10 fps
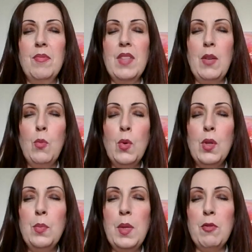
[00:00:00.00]
that
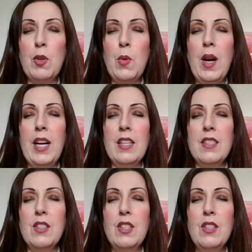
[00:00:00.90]
will be
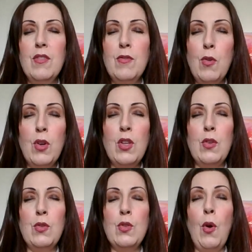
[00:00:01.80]
required for
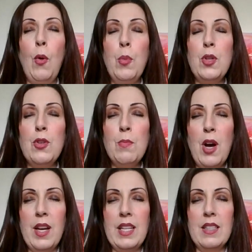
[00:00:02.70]
you to open your
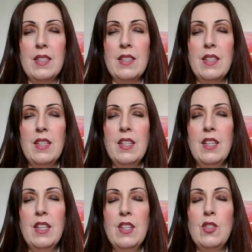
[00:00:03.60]
mind
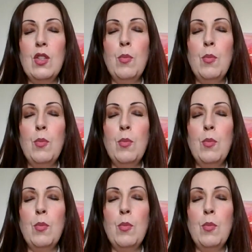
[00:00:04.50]
to the